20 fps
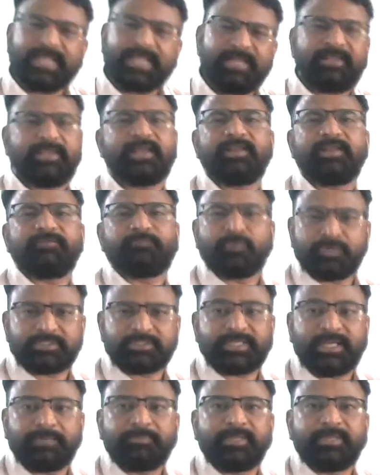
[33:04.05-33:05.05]
any
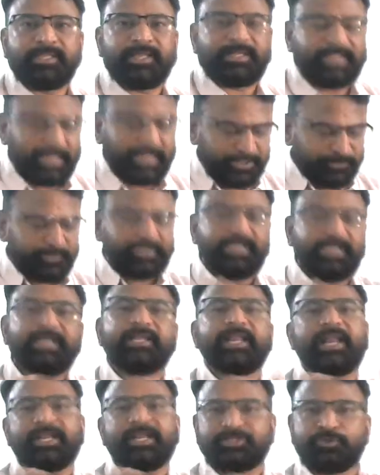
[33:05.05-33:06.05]
force can be there. That's when
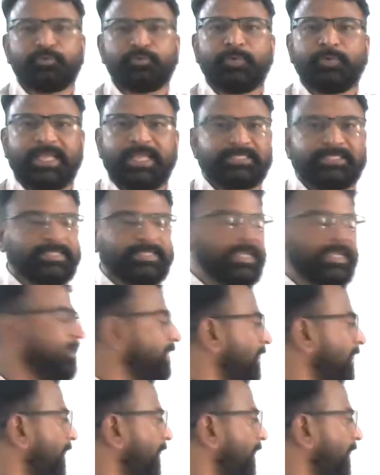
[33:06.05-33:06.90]
interaction we can say.